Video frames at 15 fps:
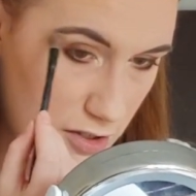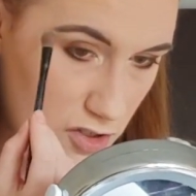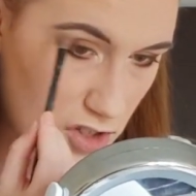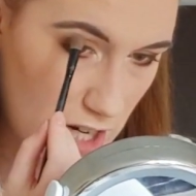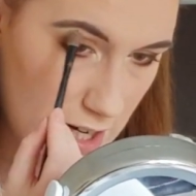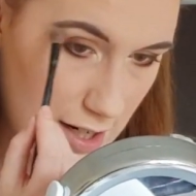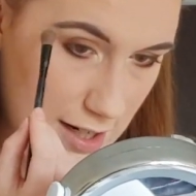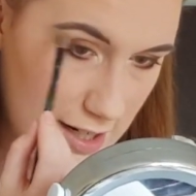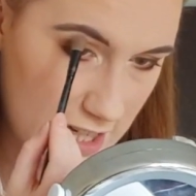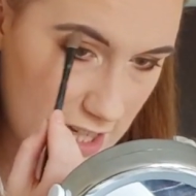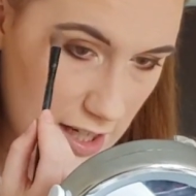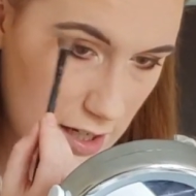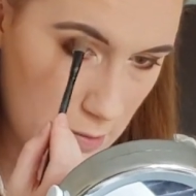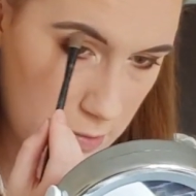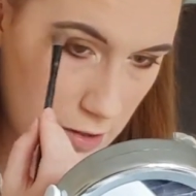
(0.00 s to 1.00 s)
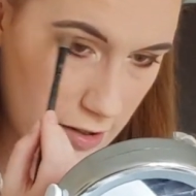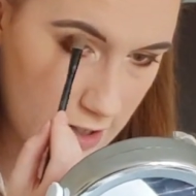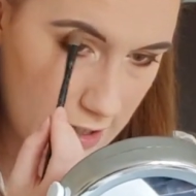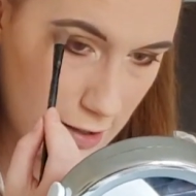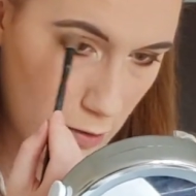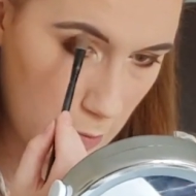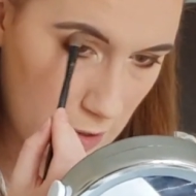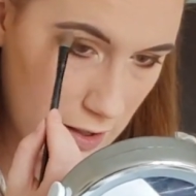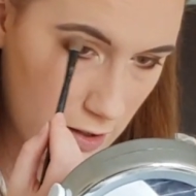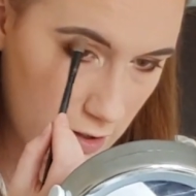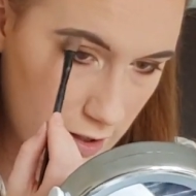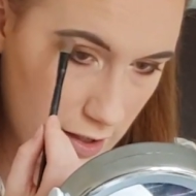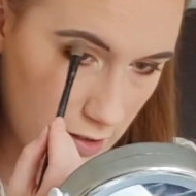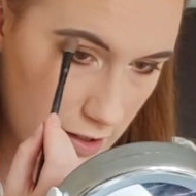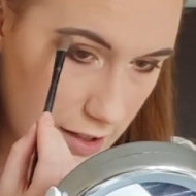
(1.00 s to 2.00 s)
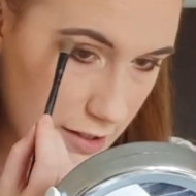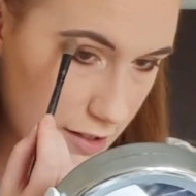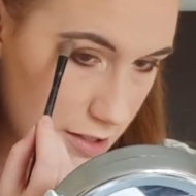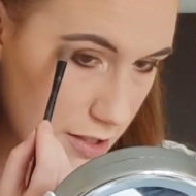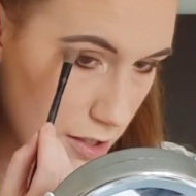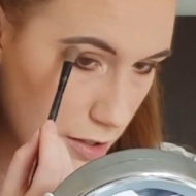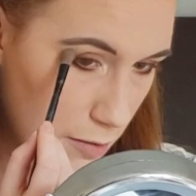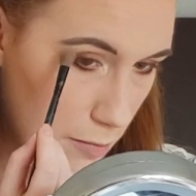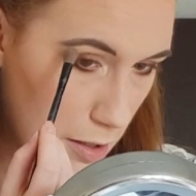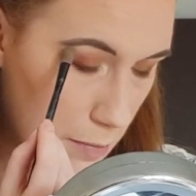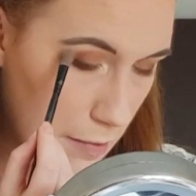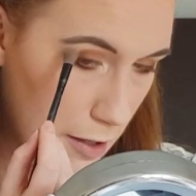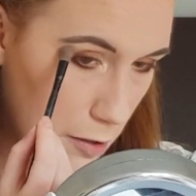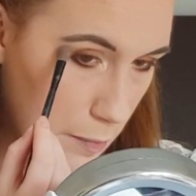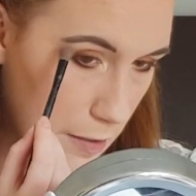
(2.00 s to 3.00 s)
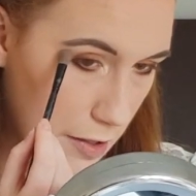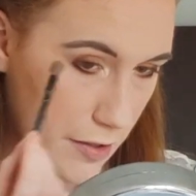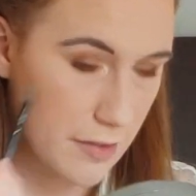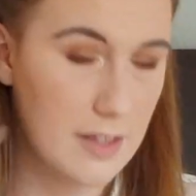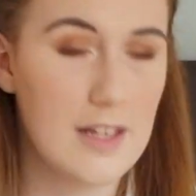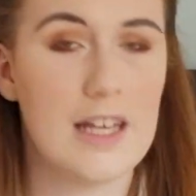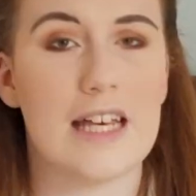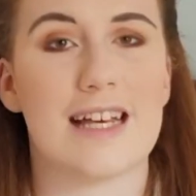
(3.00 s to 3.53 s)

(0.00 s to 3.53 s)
gently apply a little bit of highlighter to my brow bone,